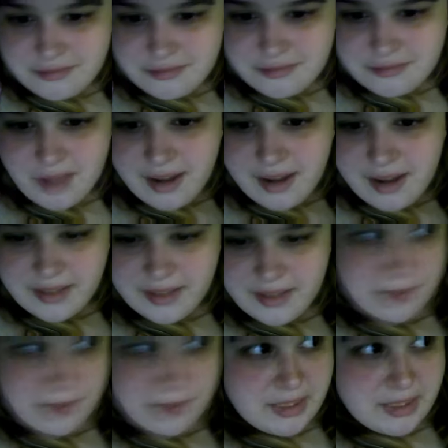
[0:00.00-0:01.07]
as, like,
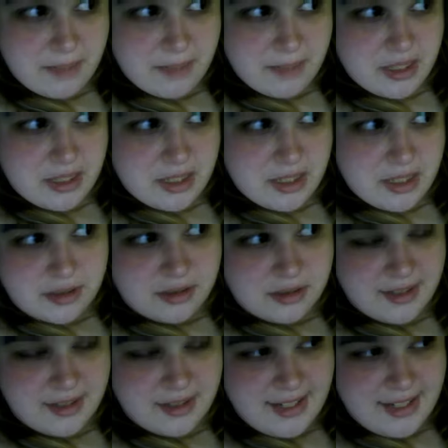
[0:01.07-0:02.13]
building muscle,
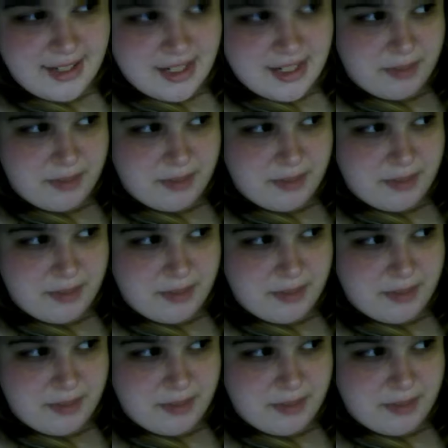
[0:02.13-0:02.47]
some